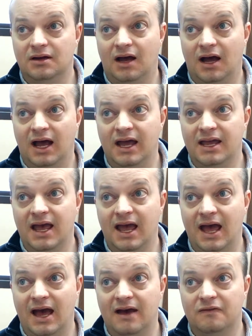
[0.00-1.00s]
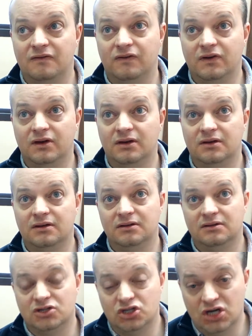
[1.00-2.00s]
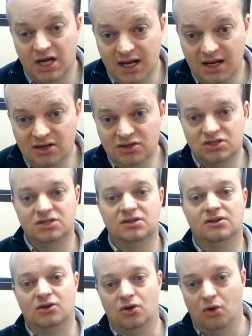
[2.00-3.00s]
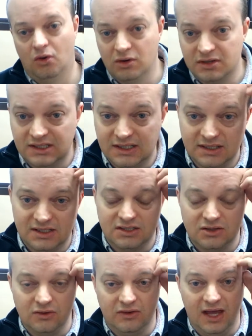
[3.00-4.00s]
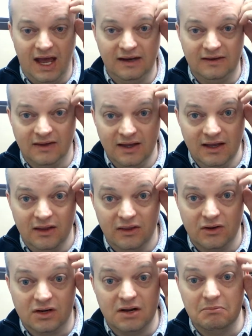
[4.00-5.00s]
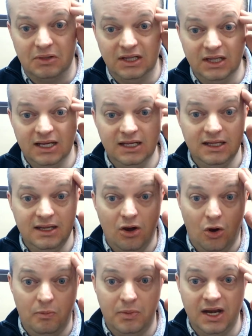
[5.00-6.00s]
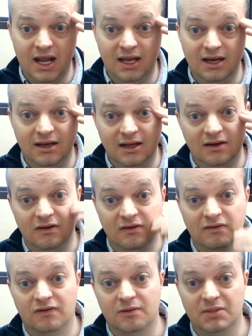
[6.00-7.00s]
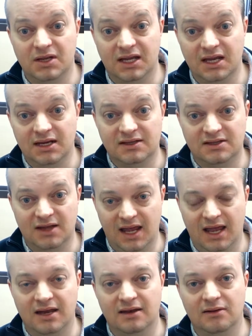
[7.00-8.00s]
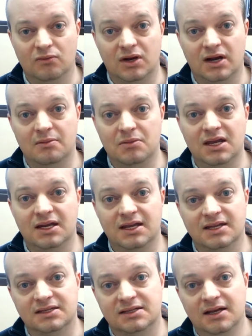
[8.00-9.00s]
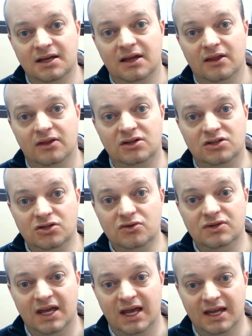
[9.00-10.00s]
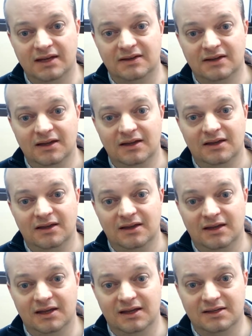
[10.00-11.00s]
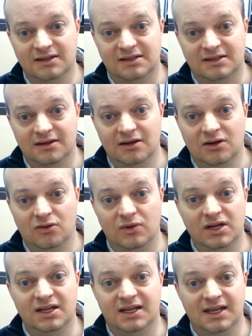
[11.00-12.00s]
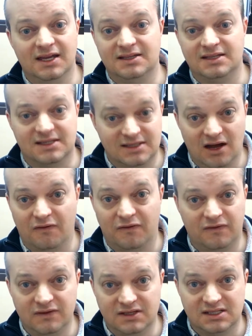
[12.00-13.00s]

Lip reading: I have changed the courses so that they're completely open-ended from beginning to end. And what I mean is the due date is when you get stuff